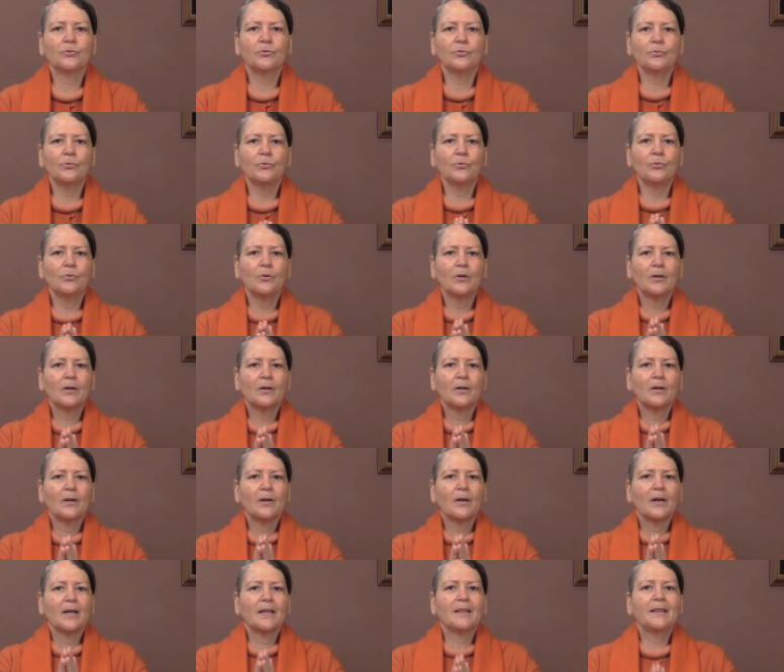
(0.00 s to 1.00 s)
to
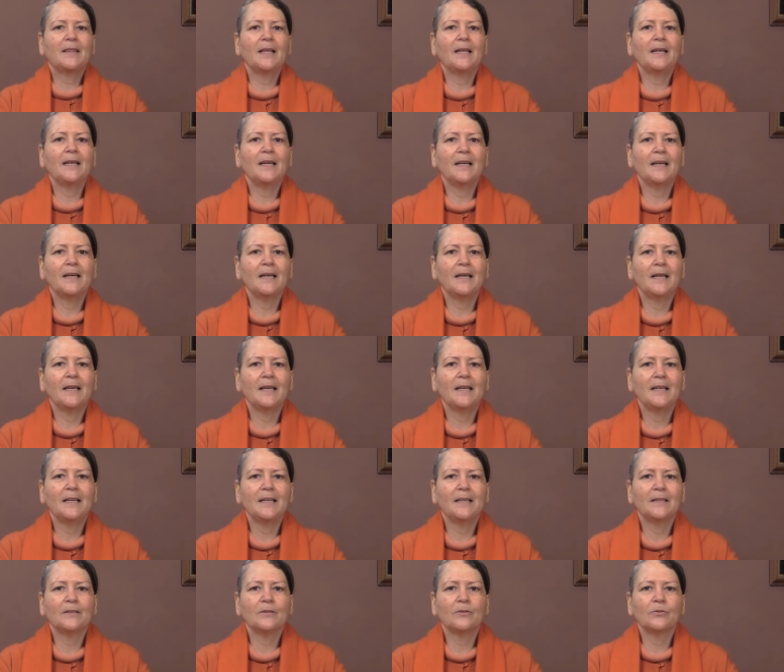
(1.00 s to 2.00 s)
the
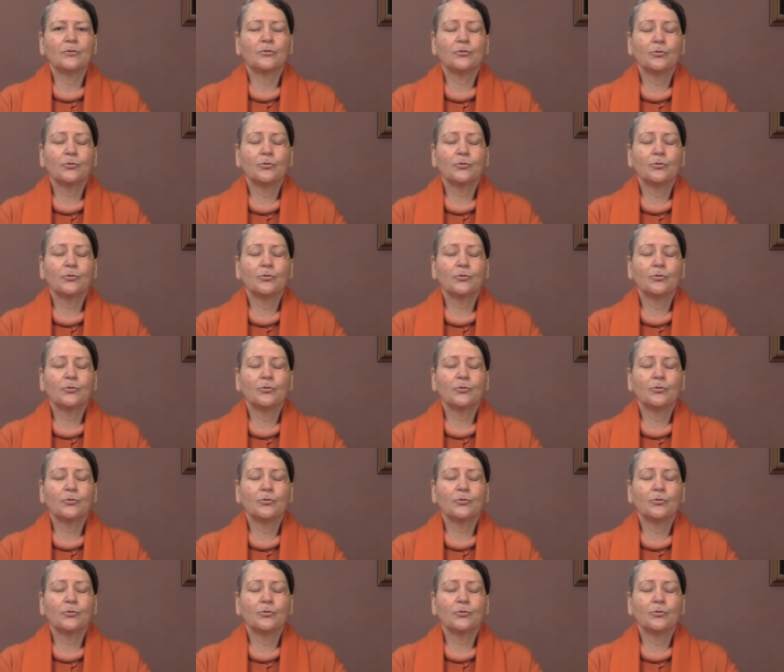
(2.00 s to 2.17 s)
uh,